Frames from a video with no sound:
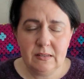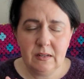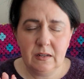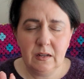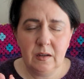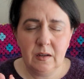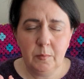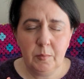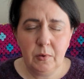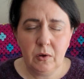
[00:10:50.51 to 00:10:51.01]
and I
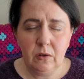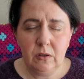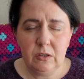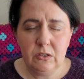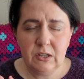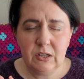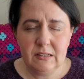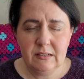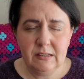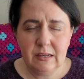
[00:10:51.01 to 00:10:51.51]

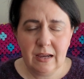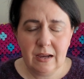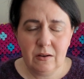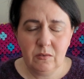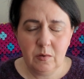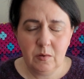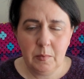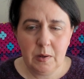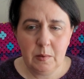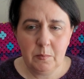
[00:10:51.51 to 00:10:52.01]
apologise, I can't
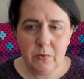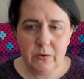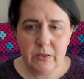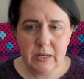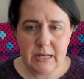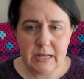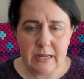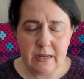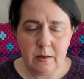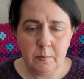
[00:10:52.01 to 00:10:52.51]
remember the
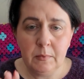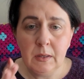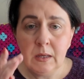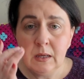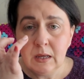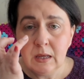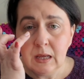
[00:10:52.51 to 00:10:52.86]
name,